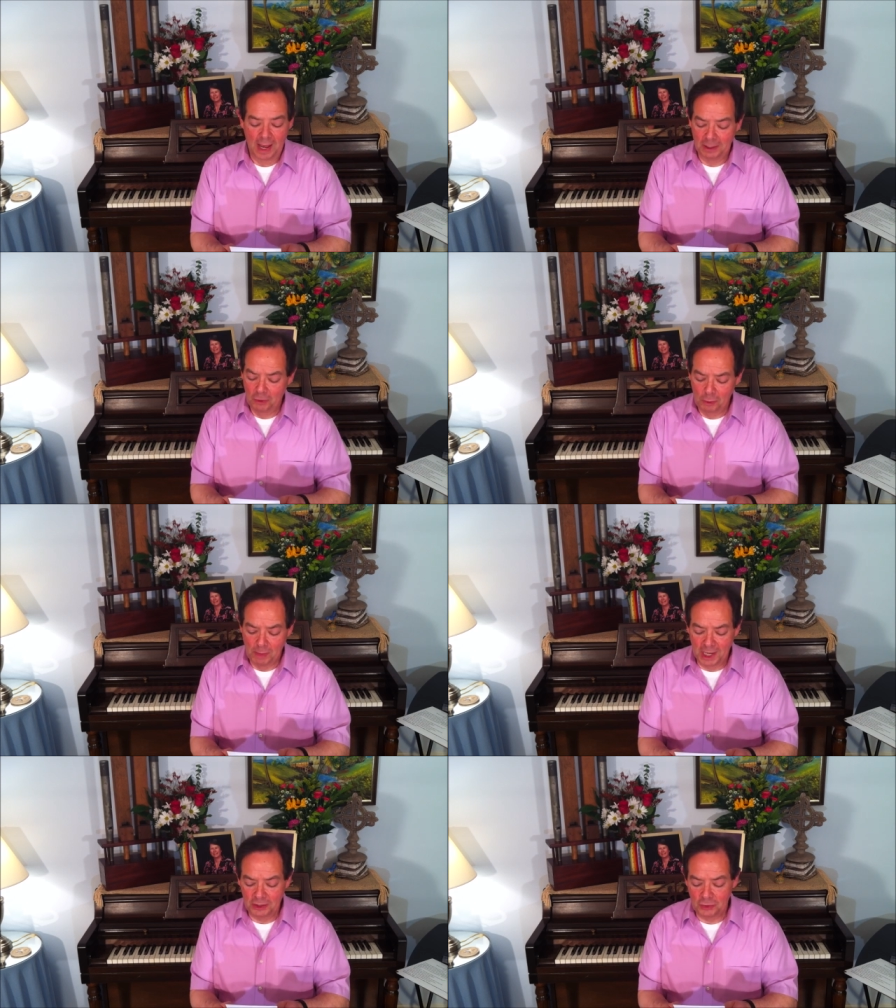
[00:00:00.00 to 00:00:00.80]
"I don't
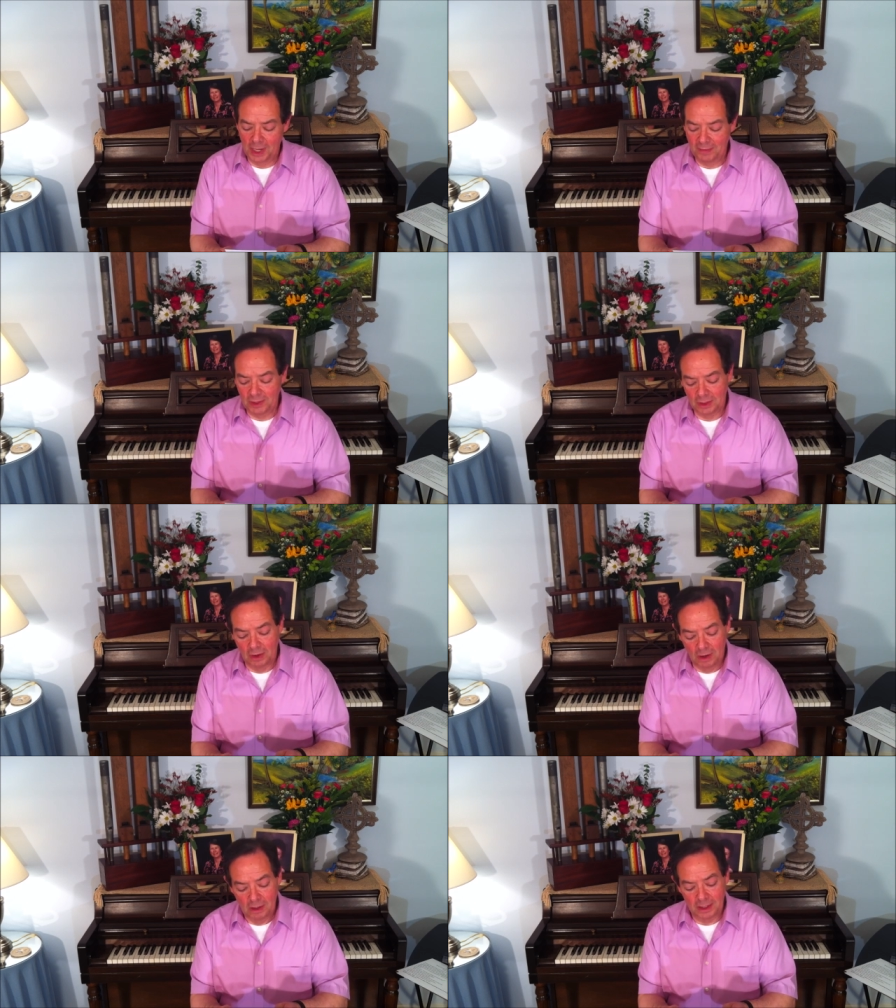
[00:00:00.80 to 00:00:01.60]
mind you having a
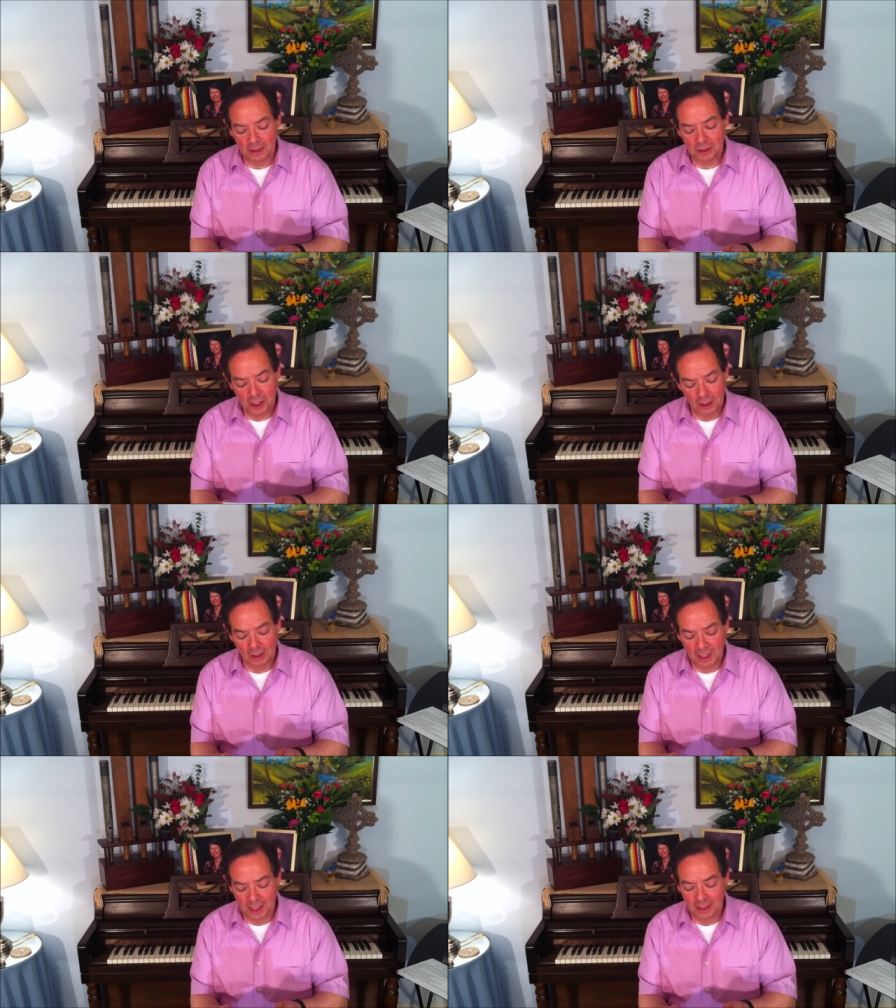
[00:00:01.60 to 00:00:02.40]
garden,
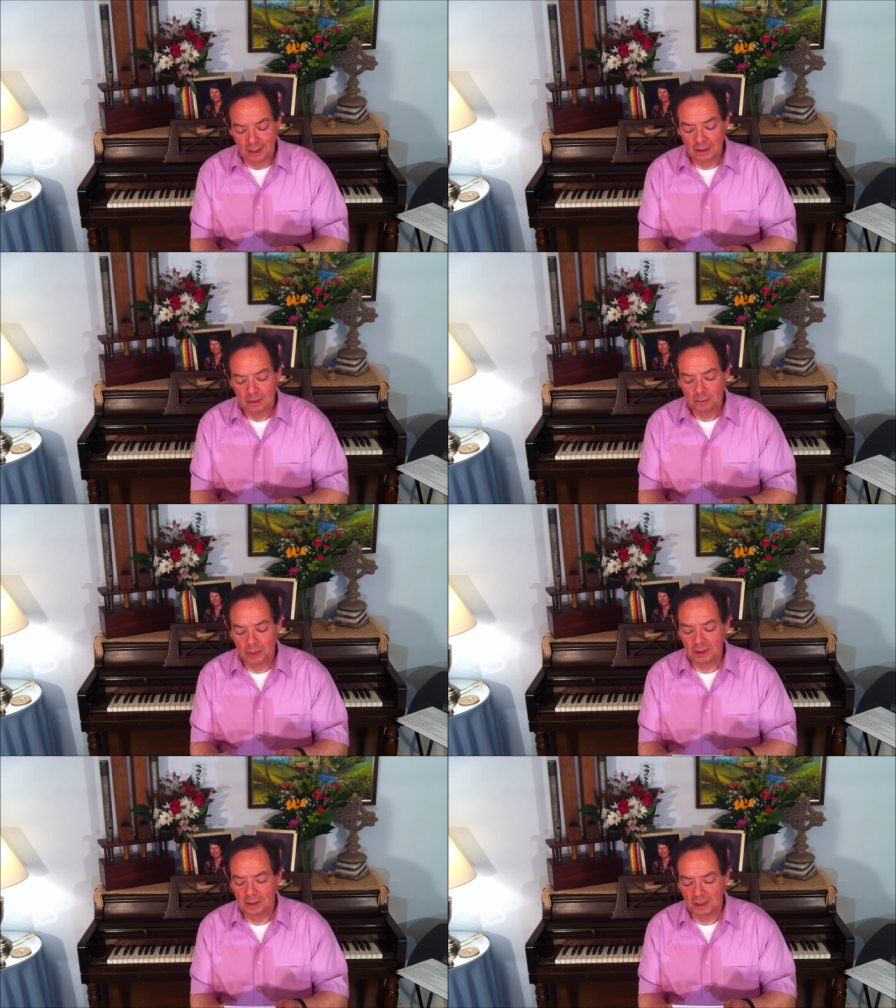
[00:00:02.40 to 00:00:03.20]
young lady,
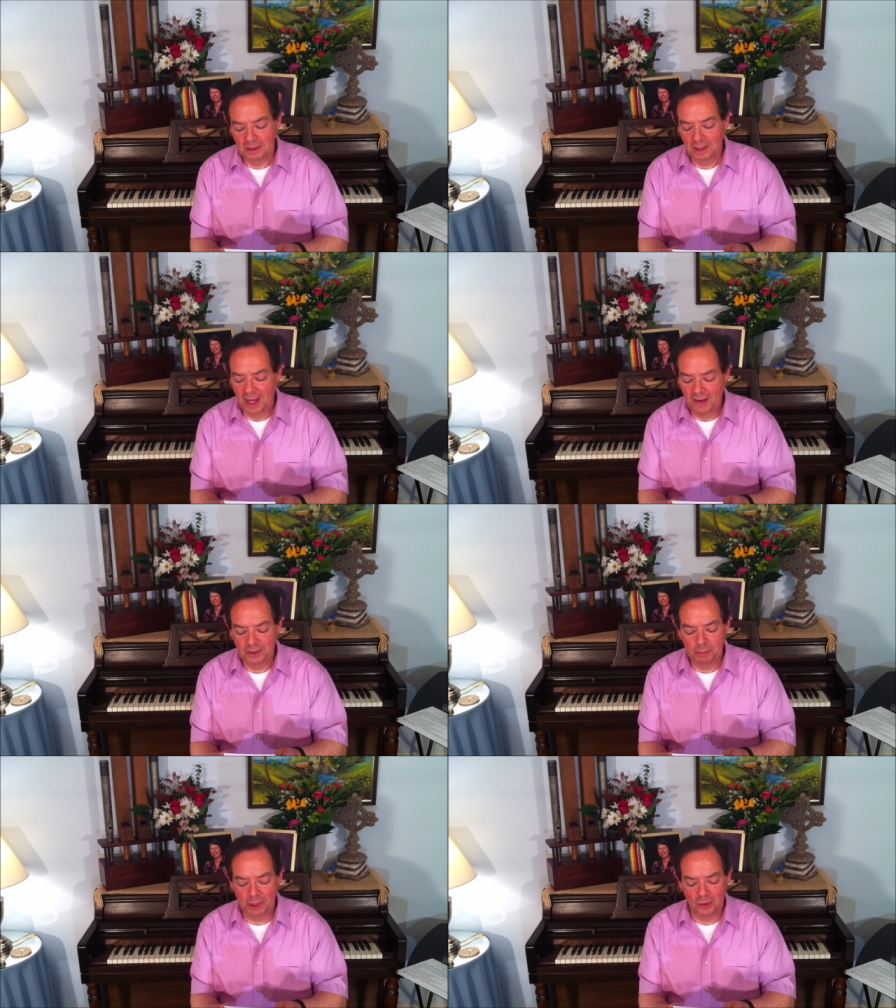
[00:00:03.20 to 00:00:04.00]
but does it
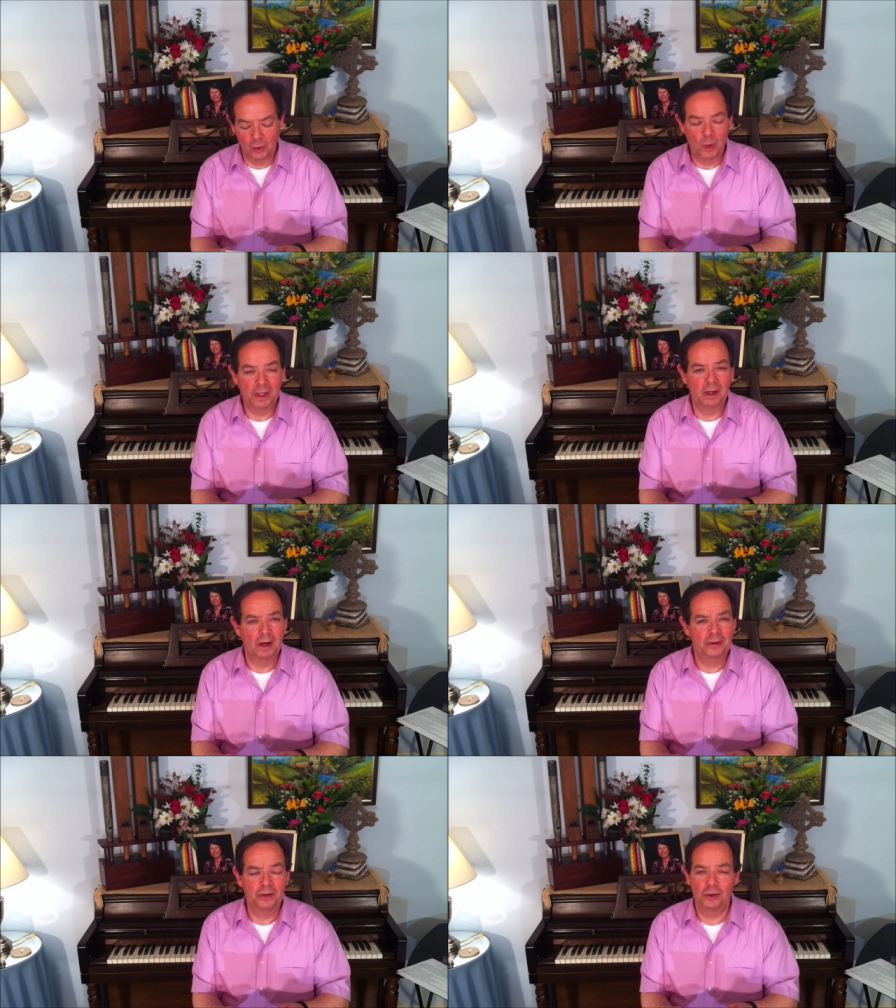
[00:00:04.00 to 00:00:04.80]
have to be growing
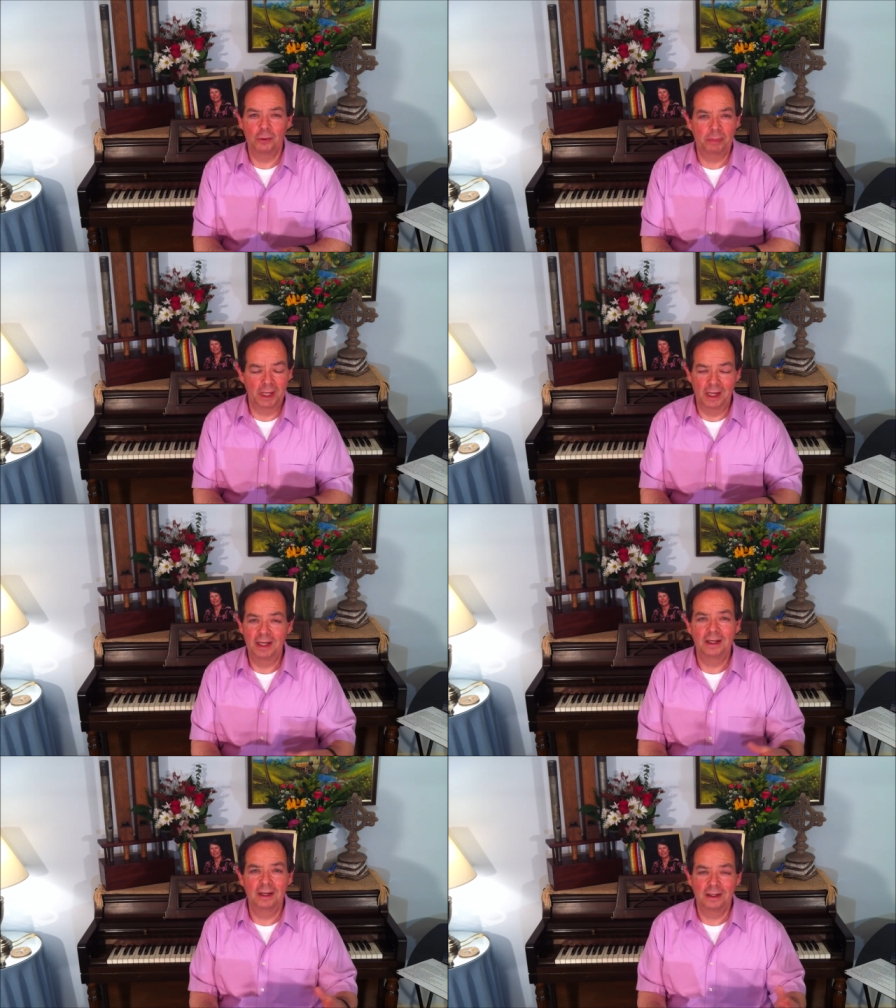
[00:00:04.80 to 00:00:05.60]
under your
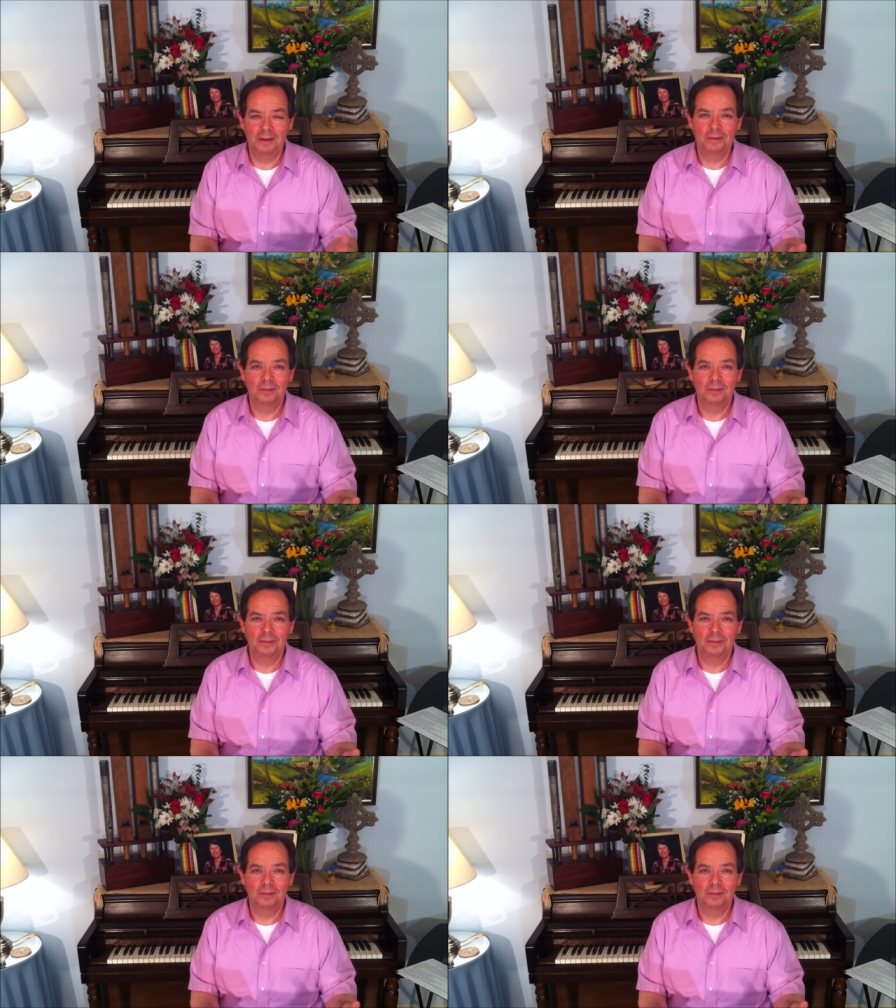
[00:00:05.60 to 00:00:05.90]
bed?"